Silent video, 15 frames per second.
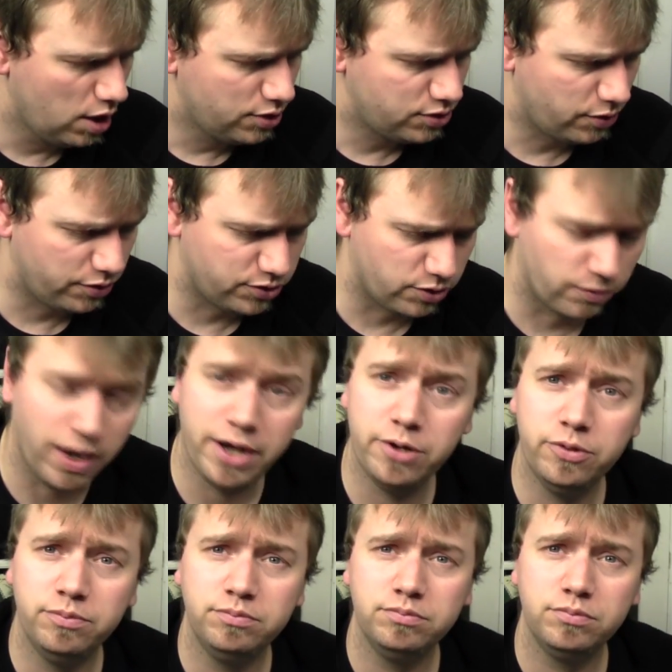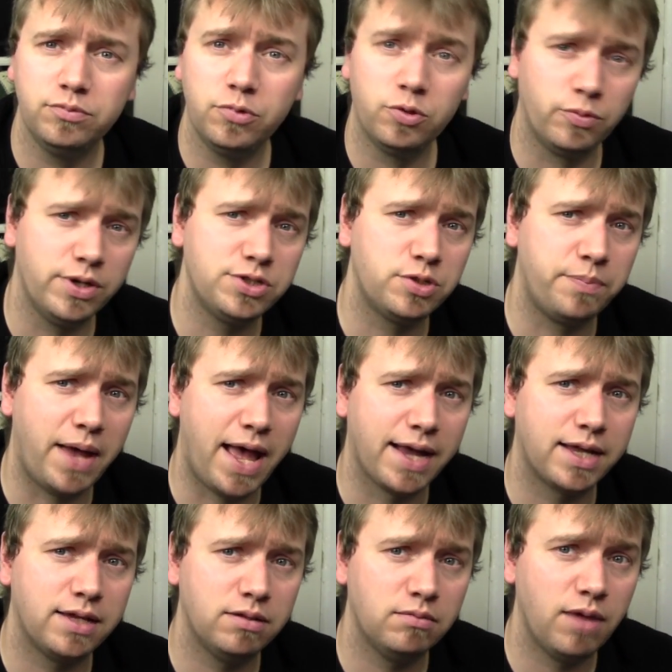So there's the Rhino, the
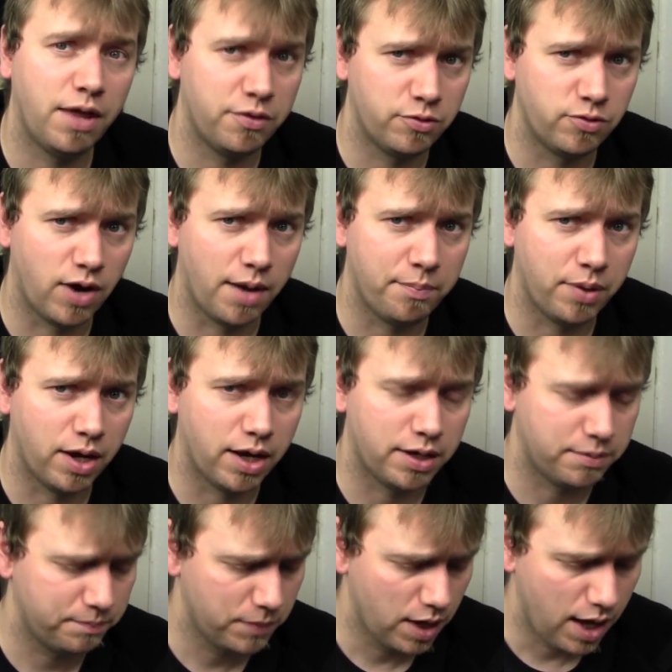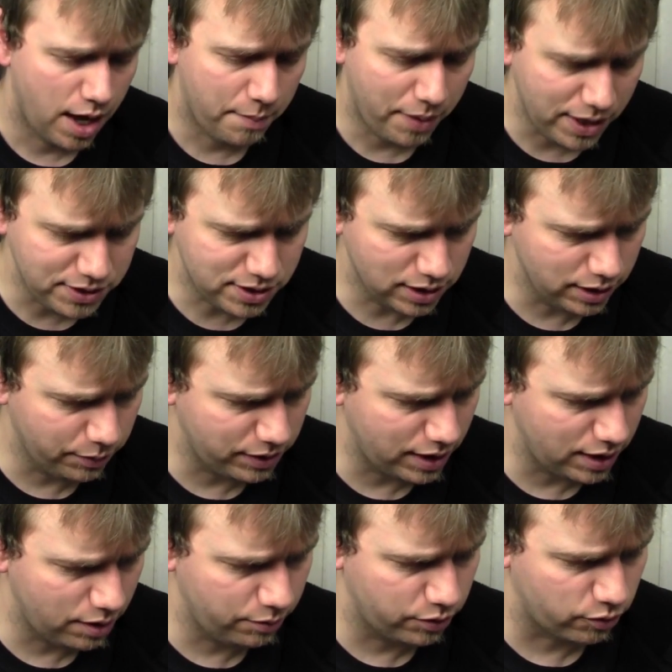Razorback, and the Drop Pod. And basically what
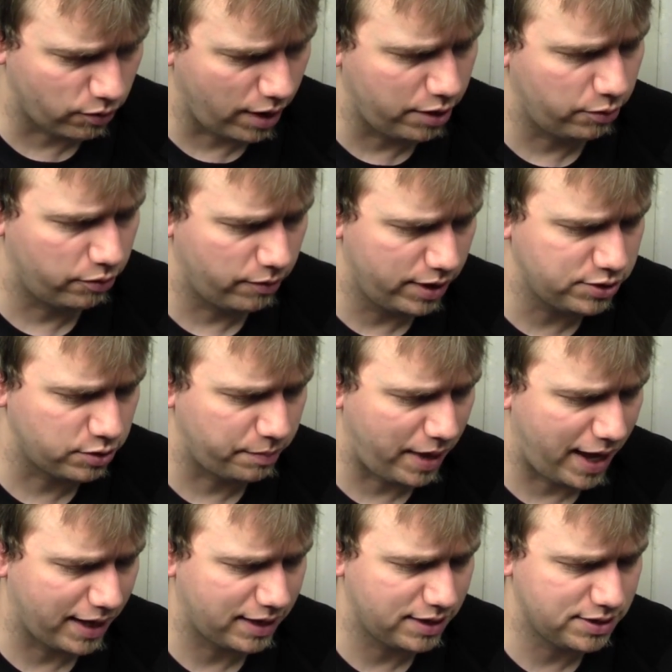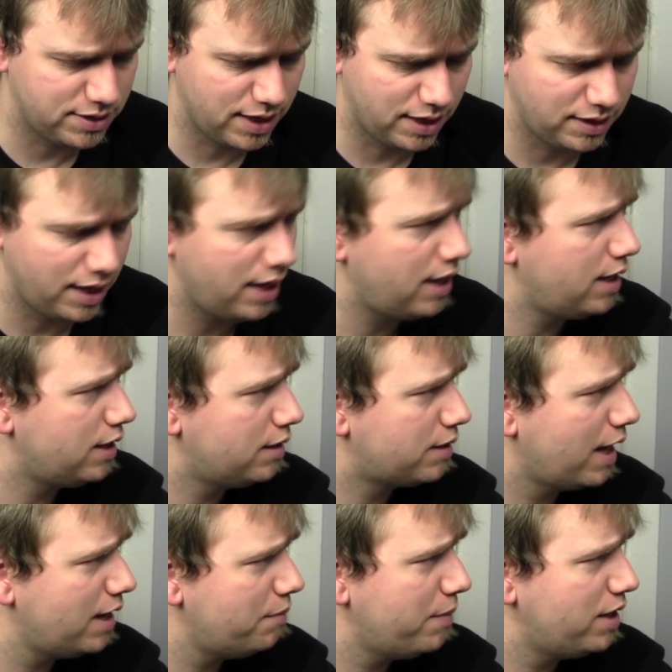they did with the Rhino and the Razorback is that they
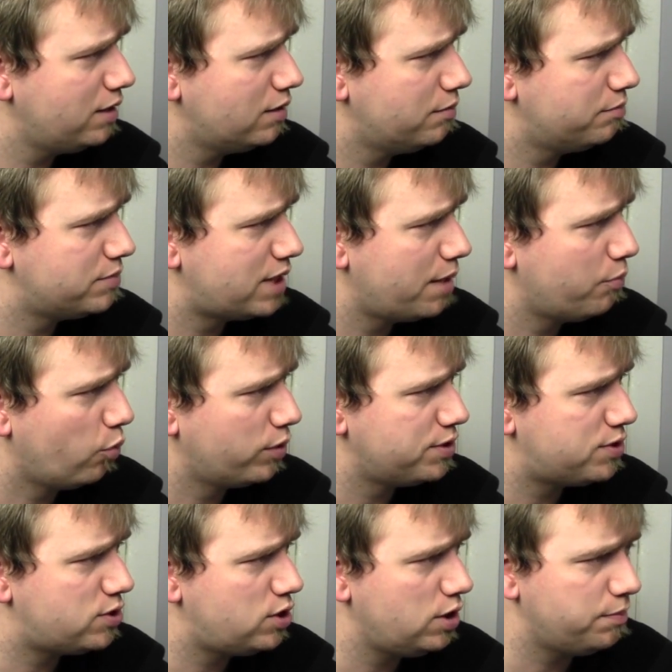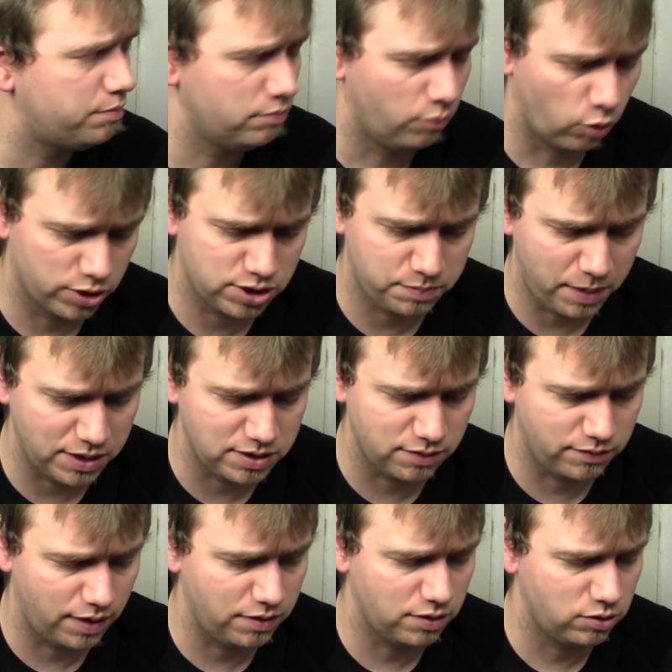kind of made them 10 points more
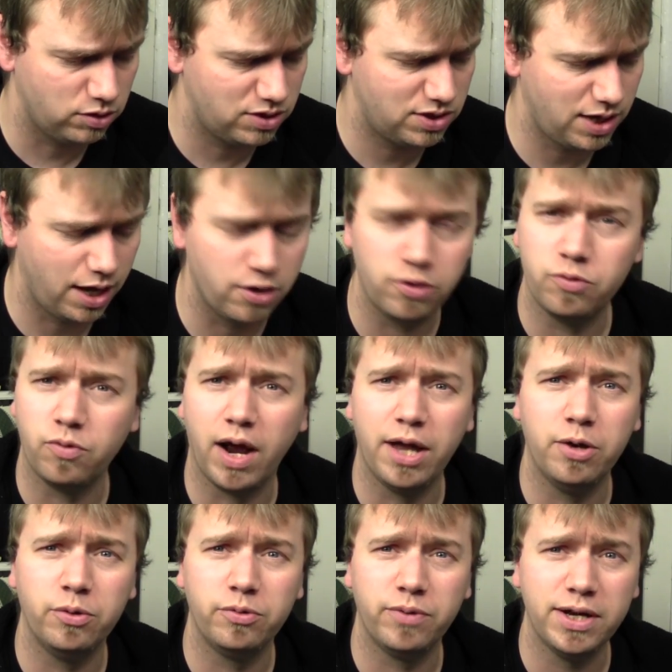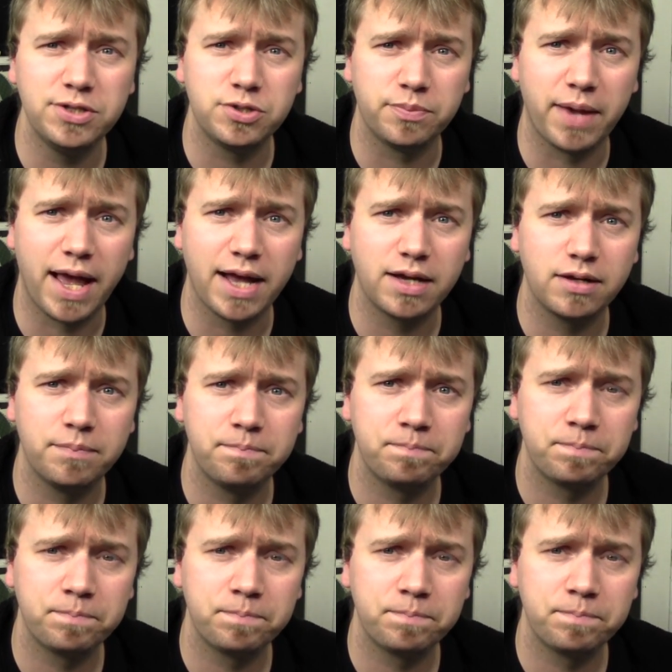expensive than the standard Rhino and Razorback.